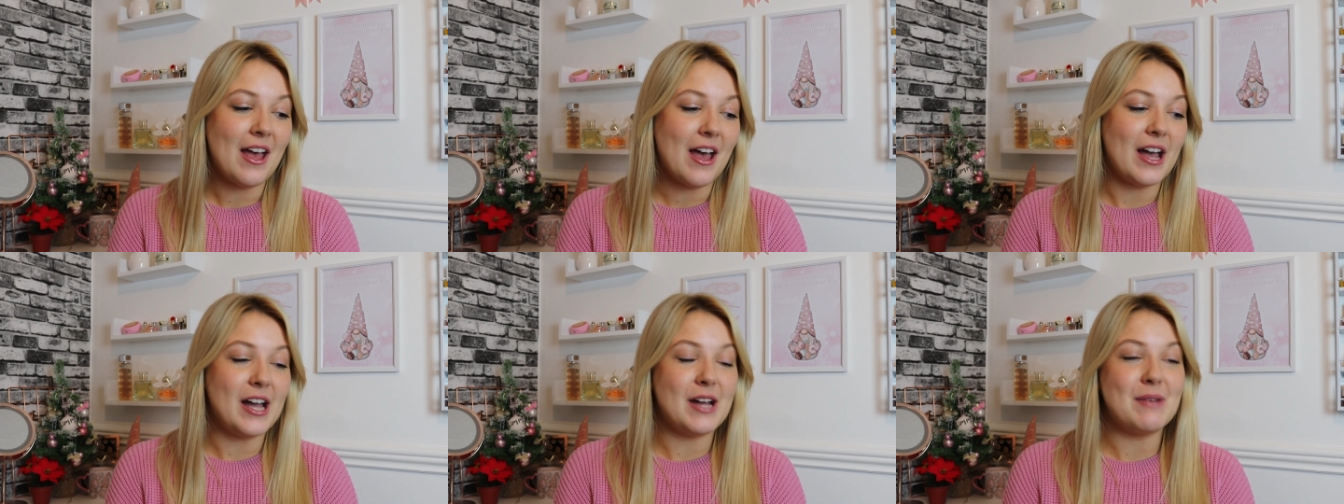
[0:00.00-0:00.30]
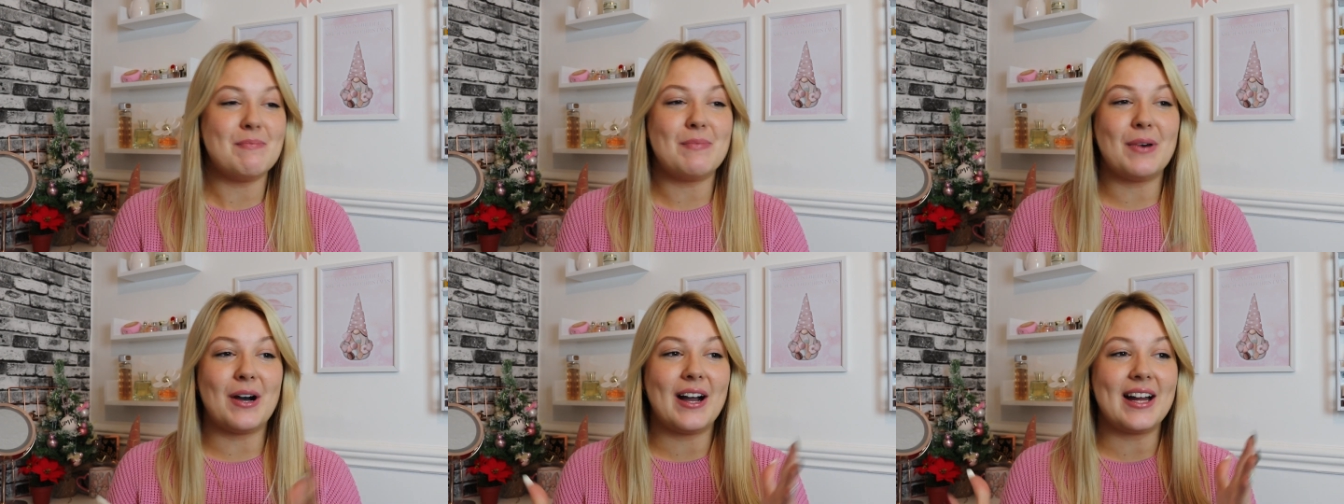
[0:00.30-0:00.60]

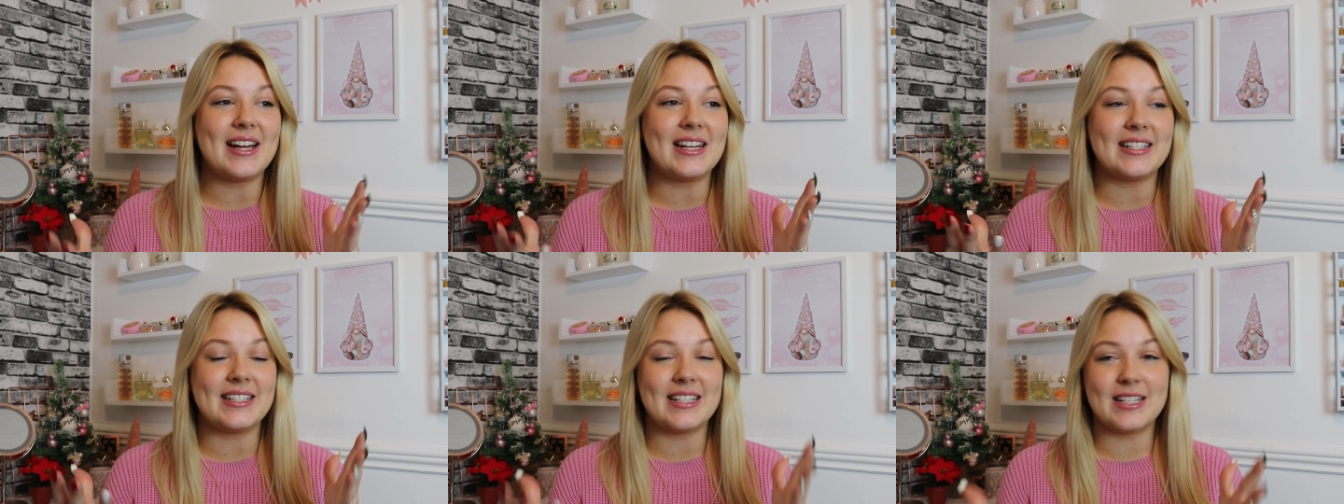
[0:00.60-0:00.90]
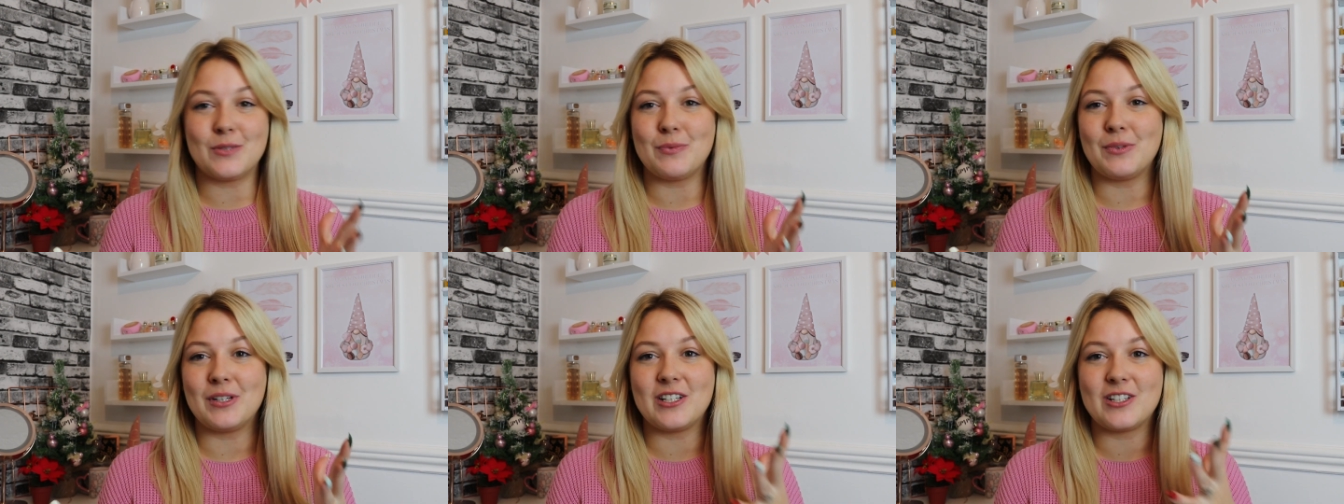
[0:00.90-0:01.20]
but I
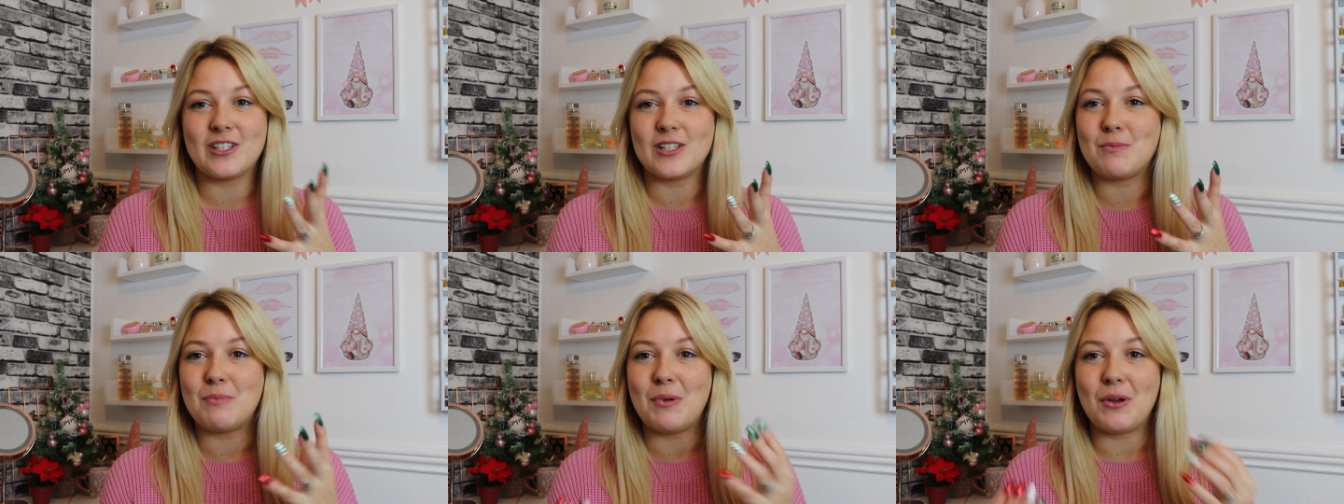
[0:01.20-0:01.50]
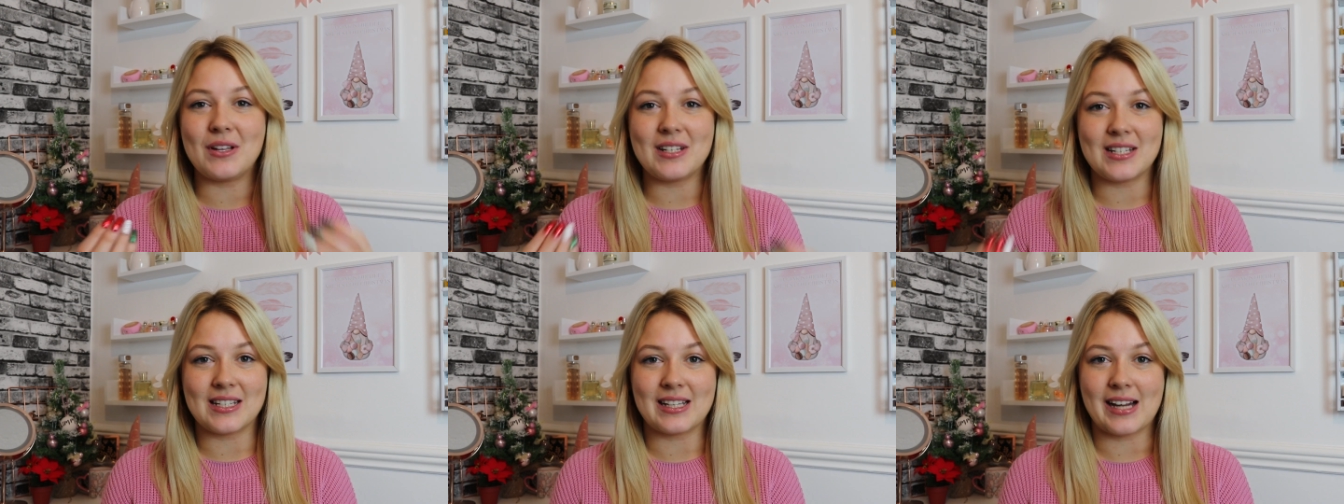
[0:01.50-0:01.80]
did want to just
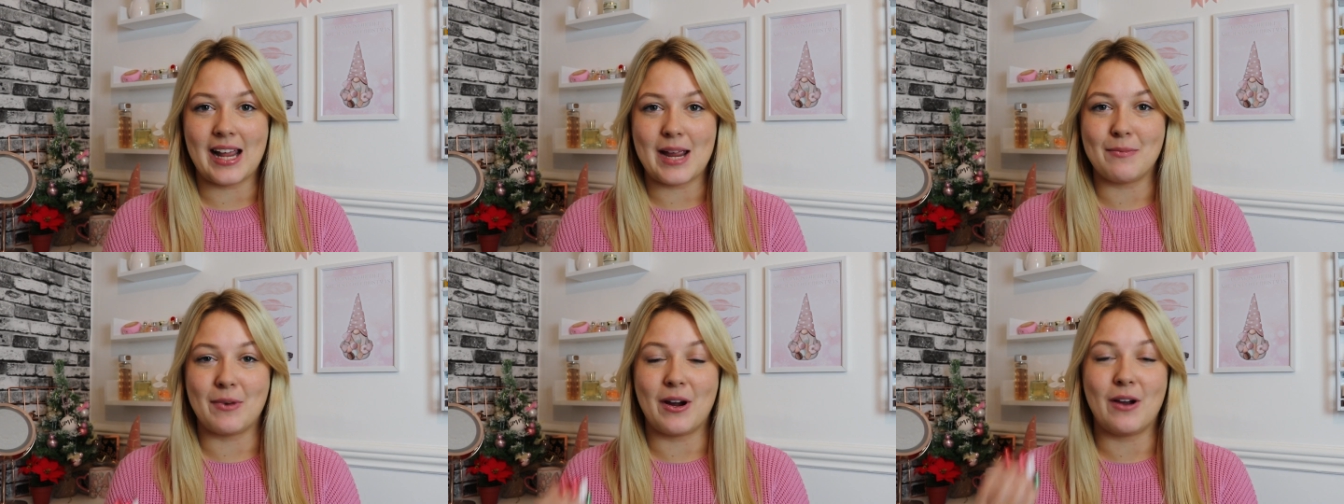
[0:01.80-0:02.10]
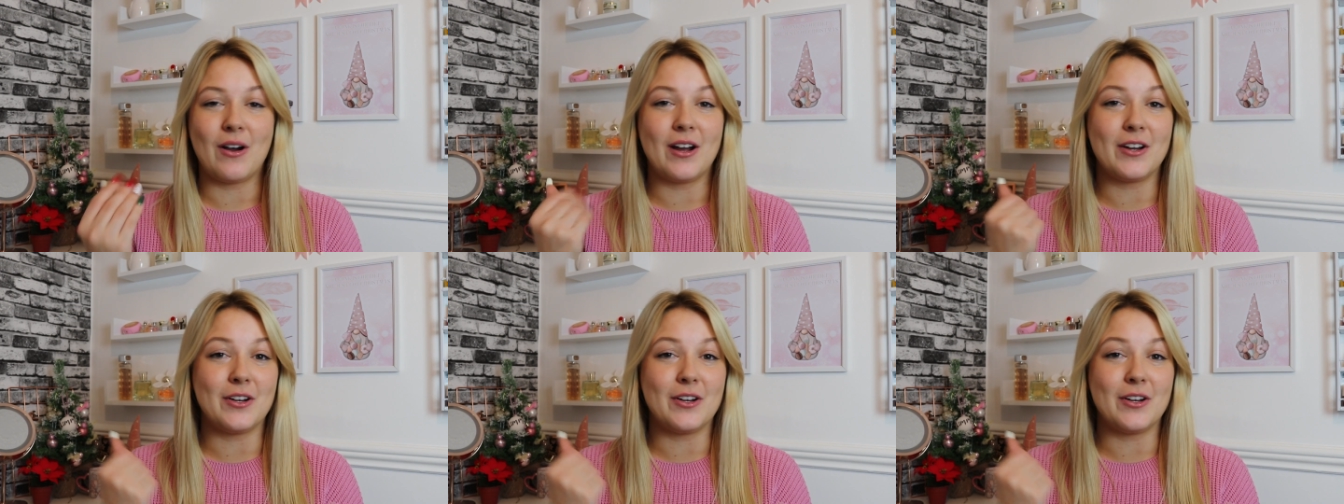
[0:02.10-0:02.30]
put a disclaimer out.